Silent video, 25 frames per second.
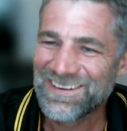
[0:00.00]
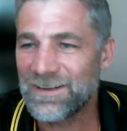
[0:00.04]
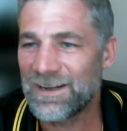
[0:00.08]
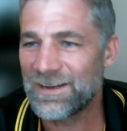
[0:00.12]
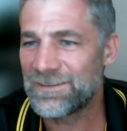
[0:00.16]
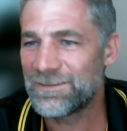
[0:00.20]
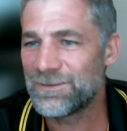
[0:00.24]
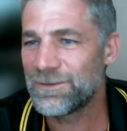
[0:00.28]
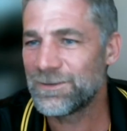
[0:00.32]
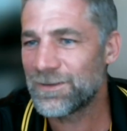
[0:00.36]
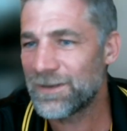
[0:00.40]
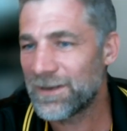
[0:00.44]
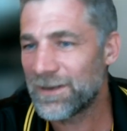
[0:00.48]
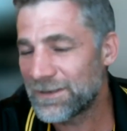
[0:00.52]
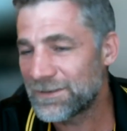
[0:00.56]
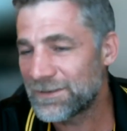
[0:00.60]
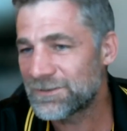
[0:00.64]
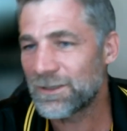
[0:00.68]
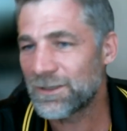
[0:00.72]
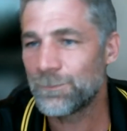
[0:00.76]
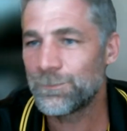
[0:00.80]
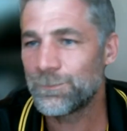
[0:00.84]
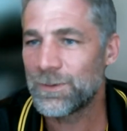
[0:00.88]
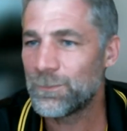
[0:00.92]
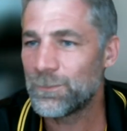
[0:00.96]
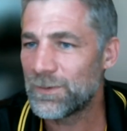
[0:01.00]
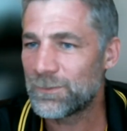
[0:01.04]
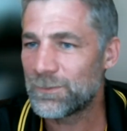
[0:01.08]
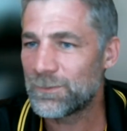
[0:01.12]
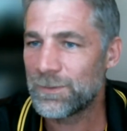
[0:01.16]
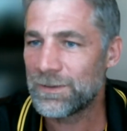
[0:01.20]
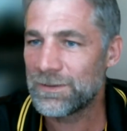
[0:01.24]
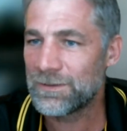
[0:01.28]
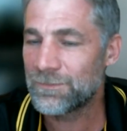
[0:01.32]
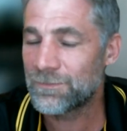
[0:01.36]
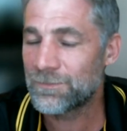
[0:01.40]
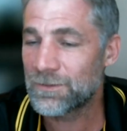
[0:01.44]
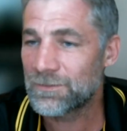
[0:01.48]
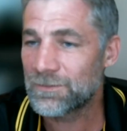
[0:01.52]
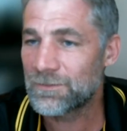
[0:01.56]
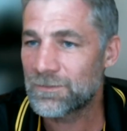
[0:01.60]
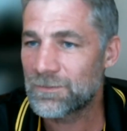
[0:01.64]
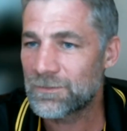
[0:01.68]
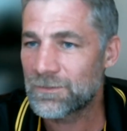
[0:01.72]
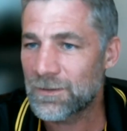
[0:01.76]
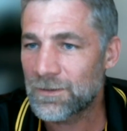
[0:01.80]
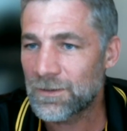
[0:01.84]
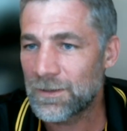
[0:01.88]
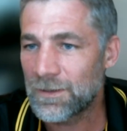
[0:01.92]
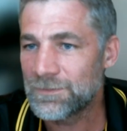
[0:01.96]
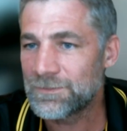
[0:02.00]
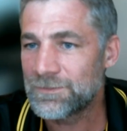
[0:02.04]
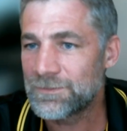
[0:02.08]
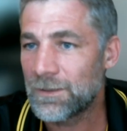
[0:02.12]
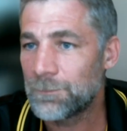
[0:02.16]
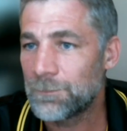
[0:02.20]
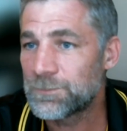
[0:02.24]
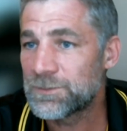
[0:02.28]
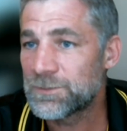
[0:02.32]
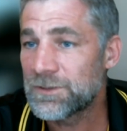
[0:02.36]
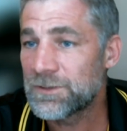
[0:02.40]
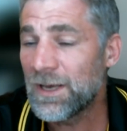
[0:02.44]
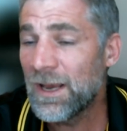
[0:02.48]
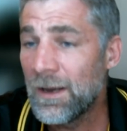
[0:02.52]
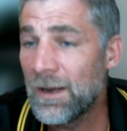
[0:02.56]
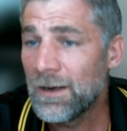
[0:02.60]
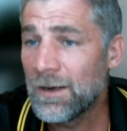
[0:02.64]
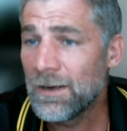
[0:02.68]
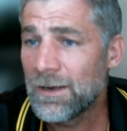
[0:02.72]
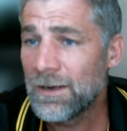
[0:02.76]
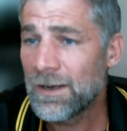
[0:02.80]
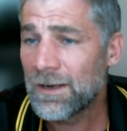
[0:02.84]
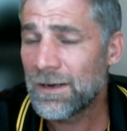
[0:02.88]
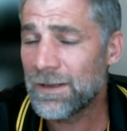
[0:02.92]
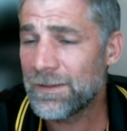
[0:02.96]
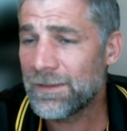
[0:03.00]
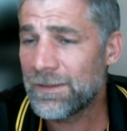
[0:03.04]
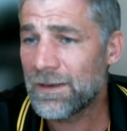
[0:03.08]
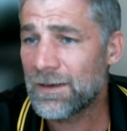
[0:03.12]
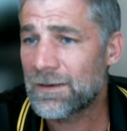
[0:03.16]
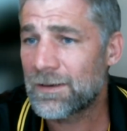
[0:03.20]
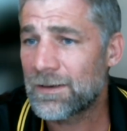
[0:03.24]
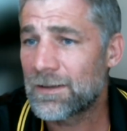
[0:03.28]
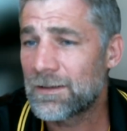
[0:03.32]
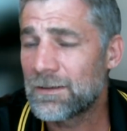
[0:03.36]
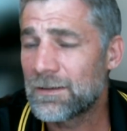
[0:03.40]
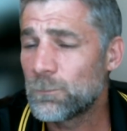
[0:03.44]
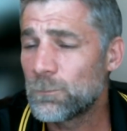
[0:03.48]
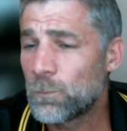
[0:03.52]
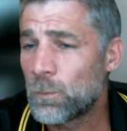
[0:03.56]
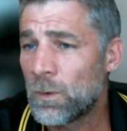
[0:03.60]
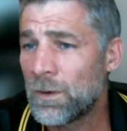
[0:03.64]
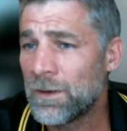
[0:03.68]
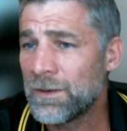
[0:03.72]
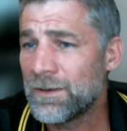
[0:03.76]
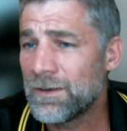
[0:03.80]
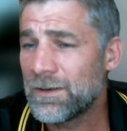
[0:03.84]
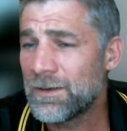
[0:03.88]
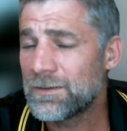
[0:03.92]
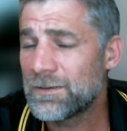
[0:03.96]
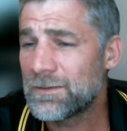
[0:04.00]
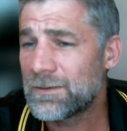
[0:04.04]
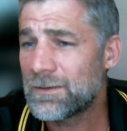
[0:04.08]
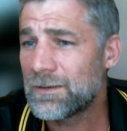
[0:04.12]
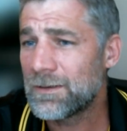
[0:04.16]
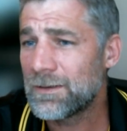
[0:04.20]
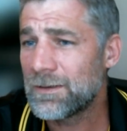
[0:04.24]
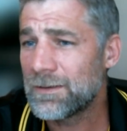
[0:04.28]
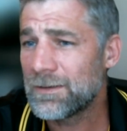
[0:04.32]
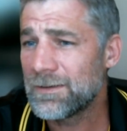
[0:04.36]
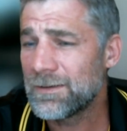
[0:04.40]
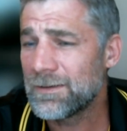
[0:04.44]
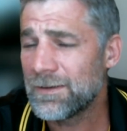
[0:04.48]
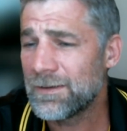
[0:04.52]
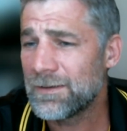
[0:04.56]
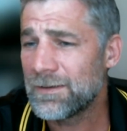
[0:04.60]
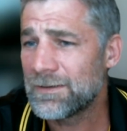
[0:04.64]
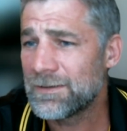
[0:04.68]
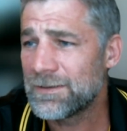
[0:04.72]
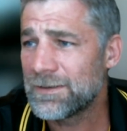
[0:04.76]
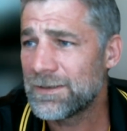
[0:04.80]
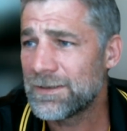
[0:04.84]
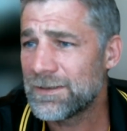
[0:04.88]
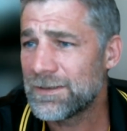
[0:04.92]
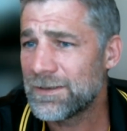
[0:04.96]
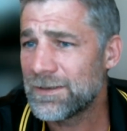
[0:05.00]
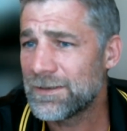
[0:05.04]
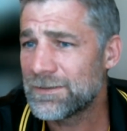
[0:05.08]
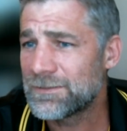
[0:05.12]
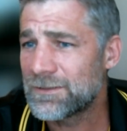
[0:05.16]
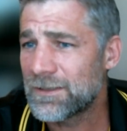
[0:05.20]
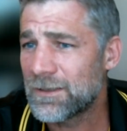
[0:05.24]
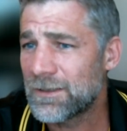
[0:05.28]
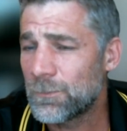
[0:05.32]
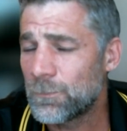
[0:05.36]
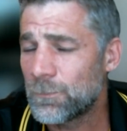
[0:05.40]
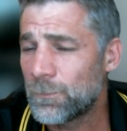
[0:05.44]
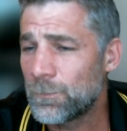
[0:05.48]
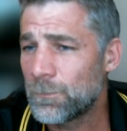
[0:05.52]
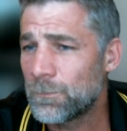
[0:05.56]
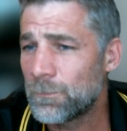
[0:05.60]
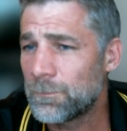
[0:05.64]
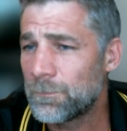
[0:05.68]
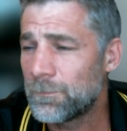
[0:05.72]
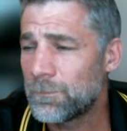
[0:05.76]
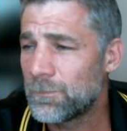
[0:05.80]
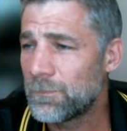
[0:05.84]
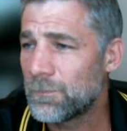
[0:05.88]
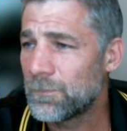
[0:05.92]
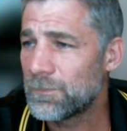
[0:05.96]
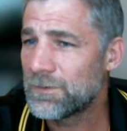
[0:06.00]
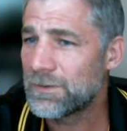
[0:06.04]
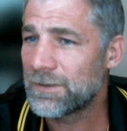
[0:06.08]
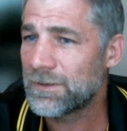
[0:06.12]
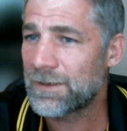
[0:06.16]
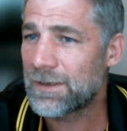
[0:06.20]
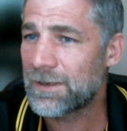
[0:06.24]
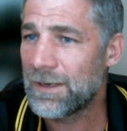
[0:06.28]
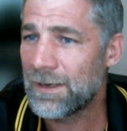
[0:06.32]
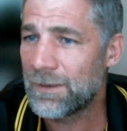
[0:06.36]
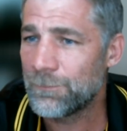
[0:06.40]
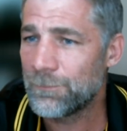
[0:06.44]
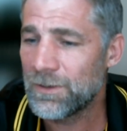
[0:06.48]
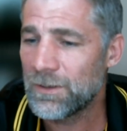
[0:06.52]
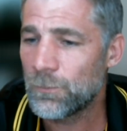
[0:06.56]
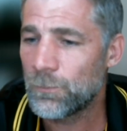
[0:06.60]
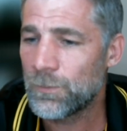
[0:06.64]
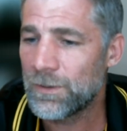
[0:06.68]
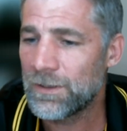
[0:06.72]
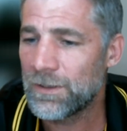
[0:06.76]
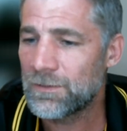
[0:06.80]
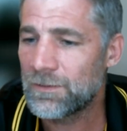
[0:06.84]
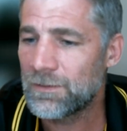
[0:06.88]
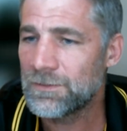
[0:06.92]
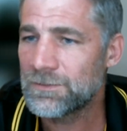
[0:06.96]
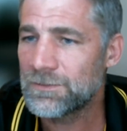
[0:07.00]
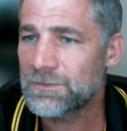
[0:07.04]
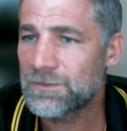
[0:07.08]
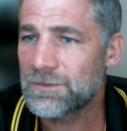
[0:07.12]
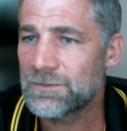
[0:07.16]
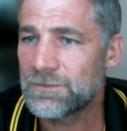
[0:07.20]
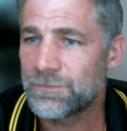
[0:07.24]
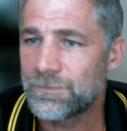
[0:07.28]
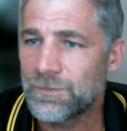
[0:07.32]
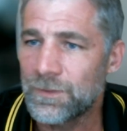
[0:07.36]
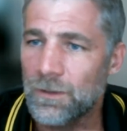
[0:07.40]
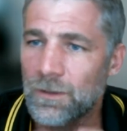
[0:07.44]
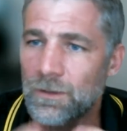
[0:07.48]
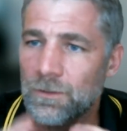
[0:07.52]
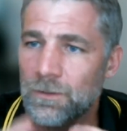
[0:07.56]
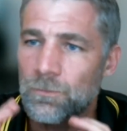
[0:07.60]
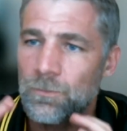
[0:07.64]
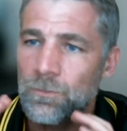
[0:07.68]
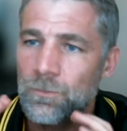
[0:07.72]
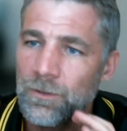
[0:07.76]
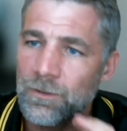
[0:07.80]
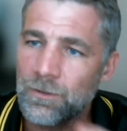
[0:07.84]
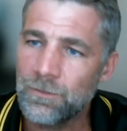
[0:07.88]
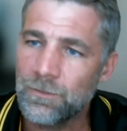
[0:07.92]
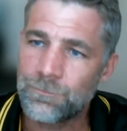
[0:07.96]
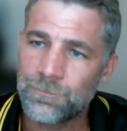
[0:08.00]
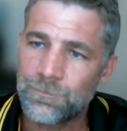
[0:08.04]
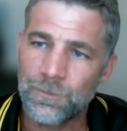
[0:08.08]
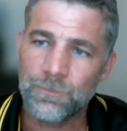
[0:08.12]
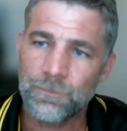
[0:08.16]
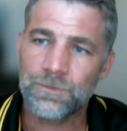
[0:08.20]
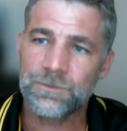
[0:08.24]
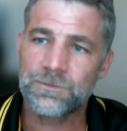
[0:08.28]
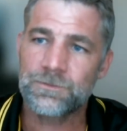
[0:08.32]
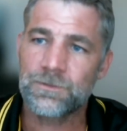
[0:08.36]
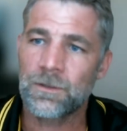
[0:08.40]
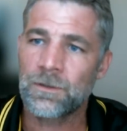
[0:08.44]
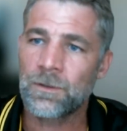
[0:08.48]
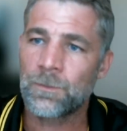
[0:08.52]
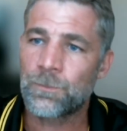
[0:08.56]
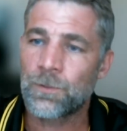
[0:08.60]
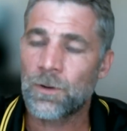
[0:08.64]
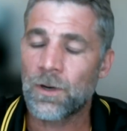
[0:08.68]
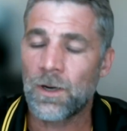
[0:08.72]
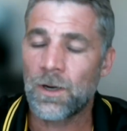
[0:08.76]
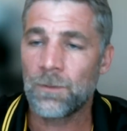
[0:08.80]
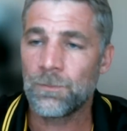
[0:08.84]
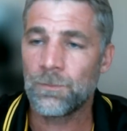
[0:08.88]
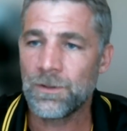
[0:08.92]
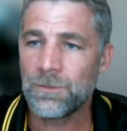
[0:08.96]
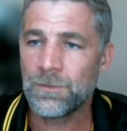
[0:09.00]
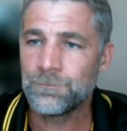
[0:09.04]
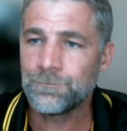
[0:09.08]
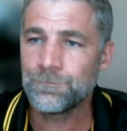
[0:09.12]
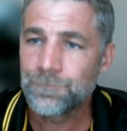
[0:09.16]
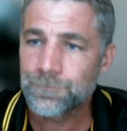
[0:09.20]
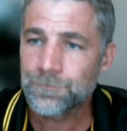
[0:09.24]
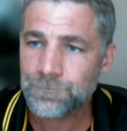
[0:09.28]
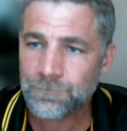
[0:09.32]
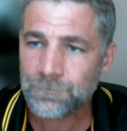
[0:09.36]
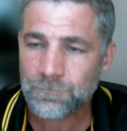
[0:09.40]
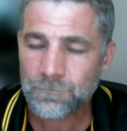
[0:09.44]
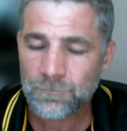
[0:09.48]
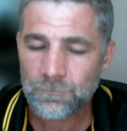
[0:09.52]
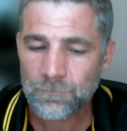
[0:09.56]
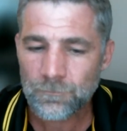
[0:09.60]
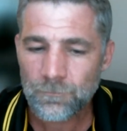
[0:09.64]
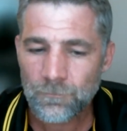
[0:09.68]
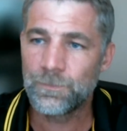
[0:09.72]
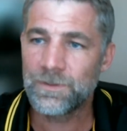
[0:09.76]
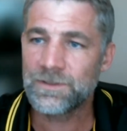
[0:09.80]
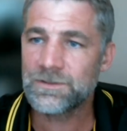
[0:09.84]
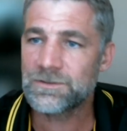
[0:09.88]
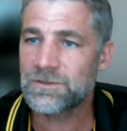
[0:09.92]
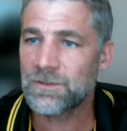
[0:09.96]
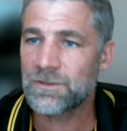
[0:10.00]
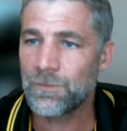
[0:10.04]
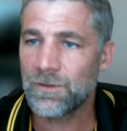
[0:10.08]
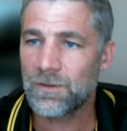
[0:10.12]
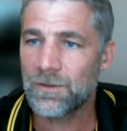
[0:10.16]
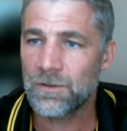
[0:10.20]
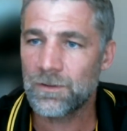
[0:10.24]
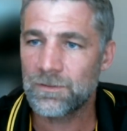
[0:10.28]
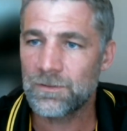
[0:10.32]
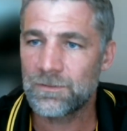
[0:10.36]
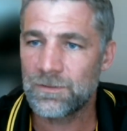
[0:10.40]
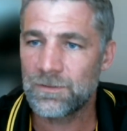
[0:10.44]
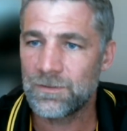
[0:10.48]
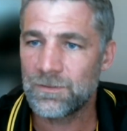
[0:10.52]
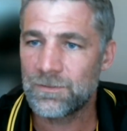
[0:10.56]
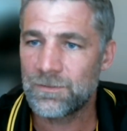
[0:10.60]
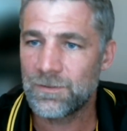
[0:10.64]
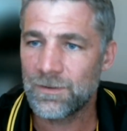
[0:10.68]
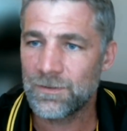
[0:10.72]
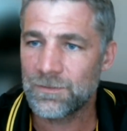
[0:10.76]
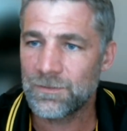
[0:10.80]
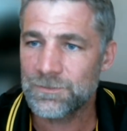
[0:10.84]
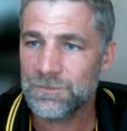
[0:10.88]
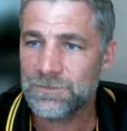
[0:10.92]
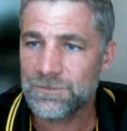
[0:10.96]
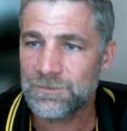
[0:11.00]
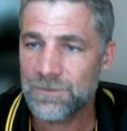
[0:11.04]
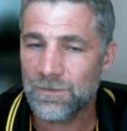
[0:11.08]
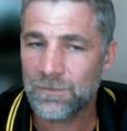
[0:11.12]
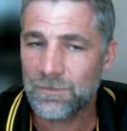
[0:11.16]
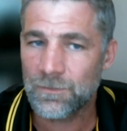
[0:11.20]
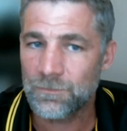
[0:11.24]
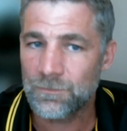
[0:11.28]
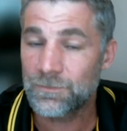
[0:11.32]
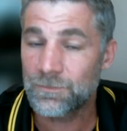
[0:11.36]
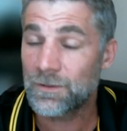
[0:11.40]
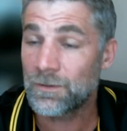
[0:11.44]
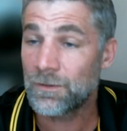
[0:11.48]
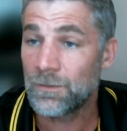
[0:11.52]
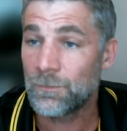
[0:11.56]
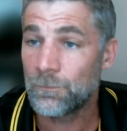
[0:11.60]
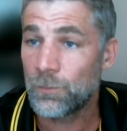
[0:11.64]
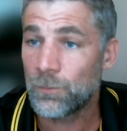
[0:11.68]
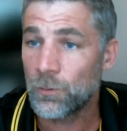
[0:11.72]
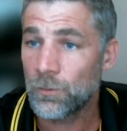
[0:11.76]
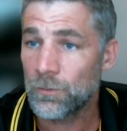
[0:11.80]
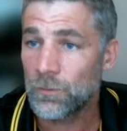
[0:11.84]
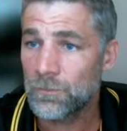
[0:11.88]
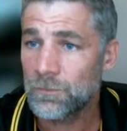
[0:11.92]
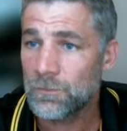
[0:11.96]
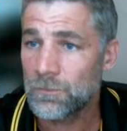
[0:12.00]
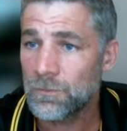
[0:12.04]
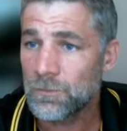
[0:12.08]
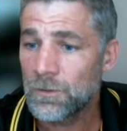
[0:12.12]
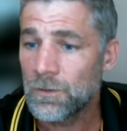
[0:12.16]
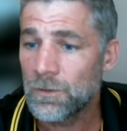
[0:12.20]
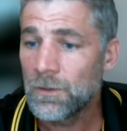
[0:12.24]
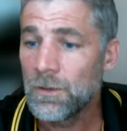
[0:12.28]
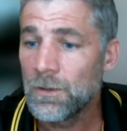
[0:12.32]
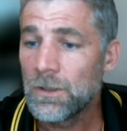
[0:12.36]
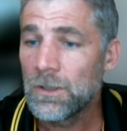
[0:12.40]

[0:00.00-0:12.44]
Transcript: I do like jumping between different concepts, and I think one, it can be a weakness, because if you aren't really focused on a problem, you miss some of the details that are very important.